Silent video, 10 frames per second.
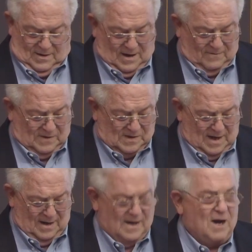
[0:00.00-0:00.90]

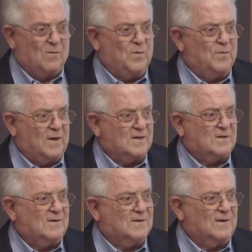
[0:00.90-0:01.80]
notwithstanding how
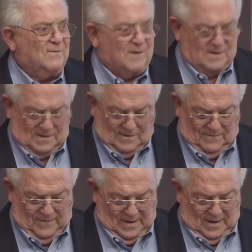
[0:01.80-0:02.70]
preposterous it was.
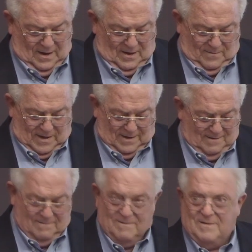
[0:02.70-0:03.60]
But
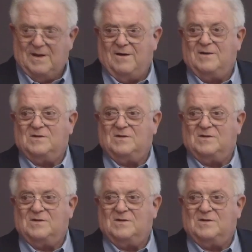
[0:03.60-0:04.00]
there